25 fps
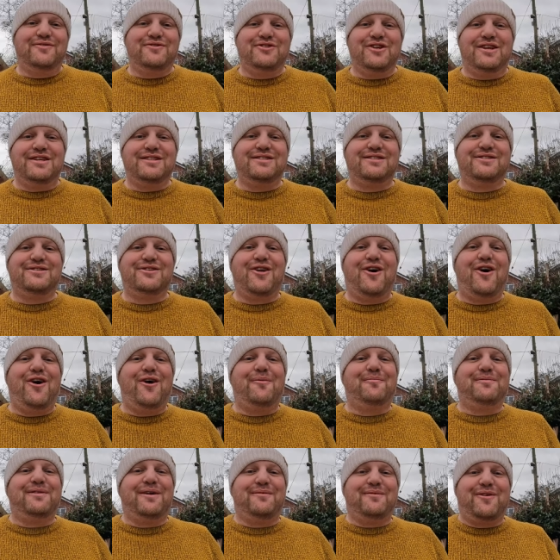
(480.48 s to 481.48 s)
I've just
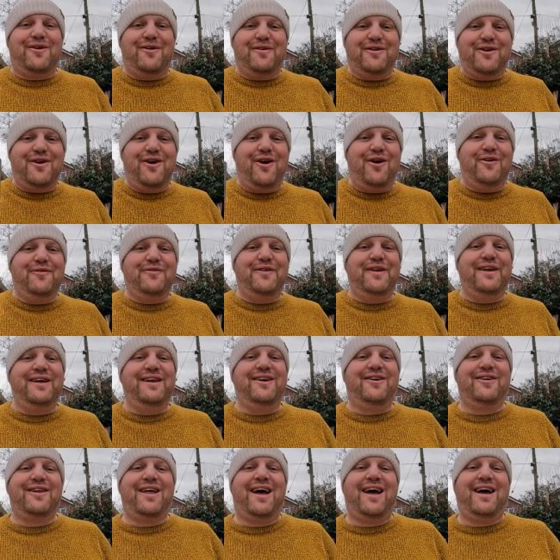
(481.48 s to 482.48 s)
stopped, I've got
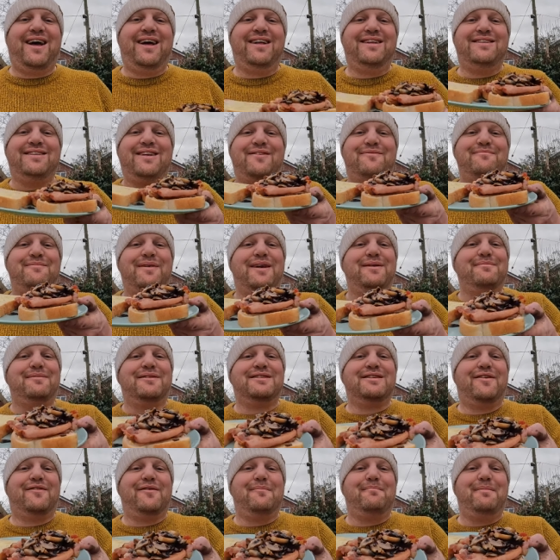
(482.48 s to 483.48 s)
coffee on hand, I've made
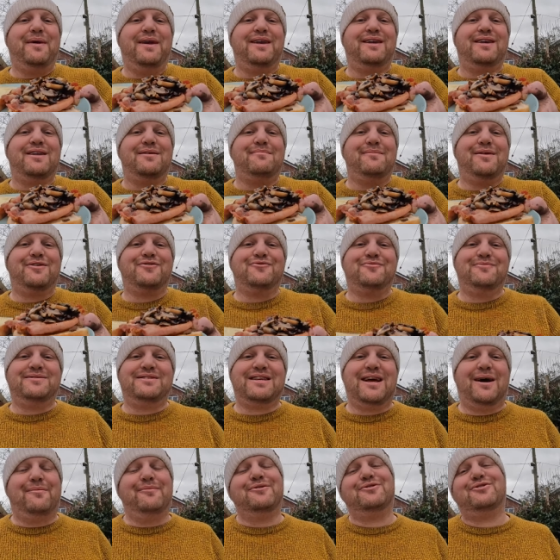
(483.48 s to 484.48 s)
myself a bacon and mushroom
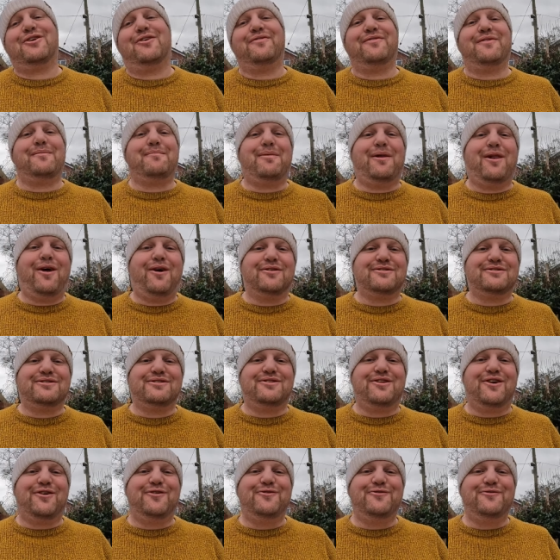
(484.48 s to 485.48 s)
sandwich on the plot
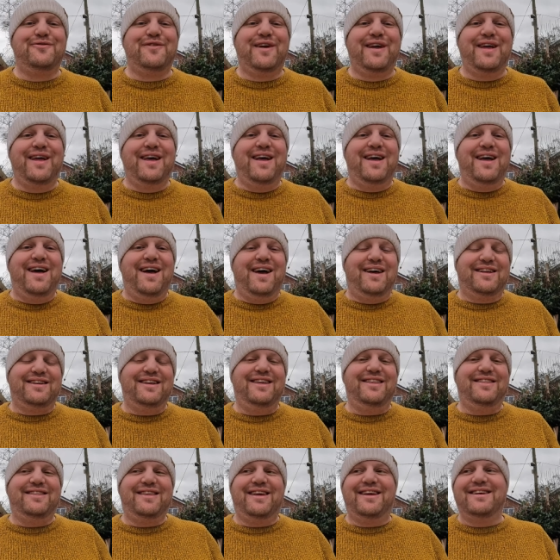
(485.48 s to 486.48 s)
stove. I'm
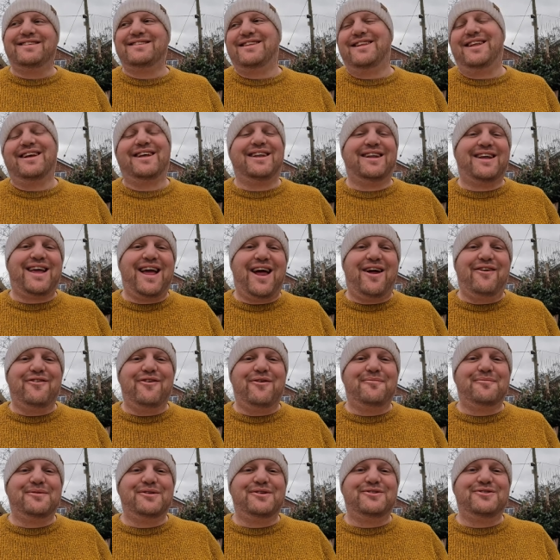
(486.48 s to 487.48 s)
gonna eat this and I'm gonna
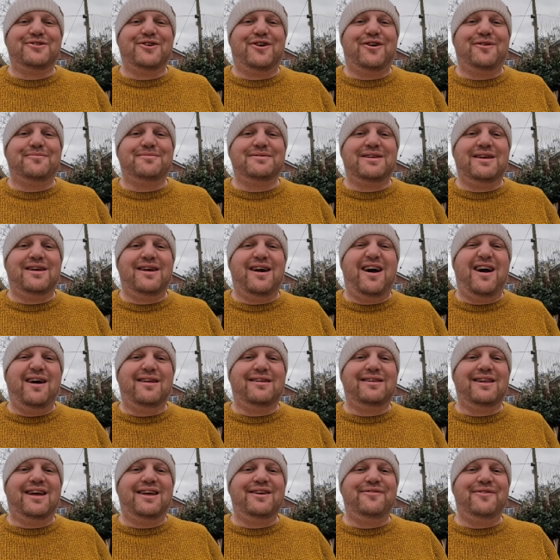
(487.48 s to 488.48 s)
carry on with the jobs.
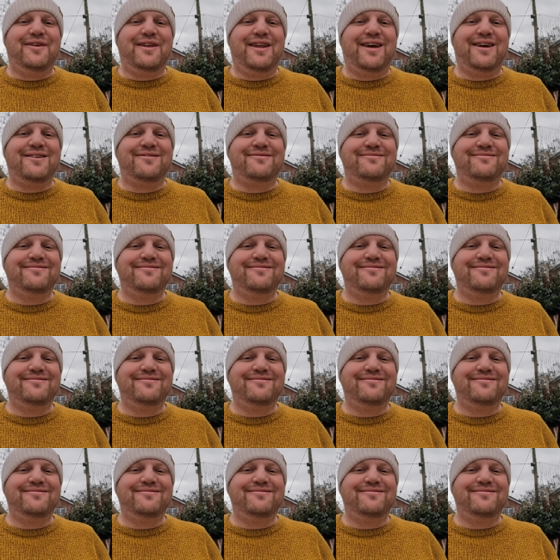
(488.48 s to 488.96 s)
Hard life innit?